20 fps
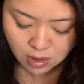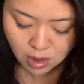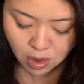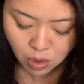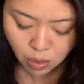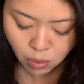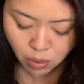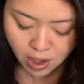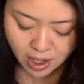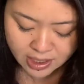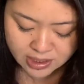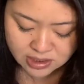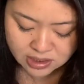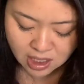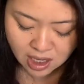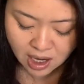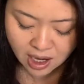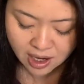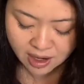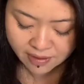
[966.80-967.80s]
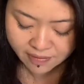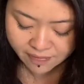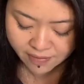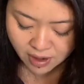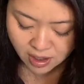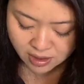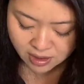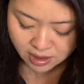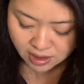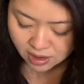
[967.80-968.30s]
Why is the
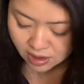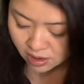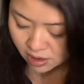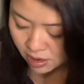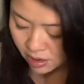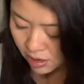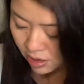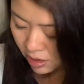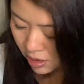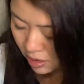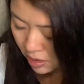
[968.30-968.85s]
Hierophant here?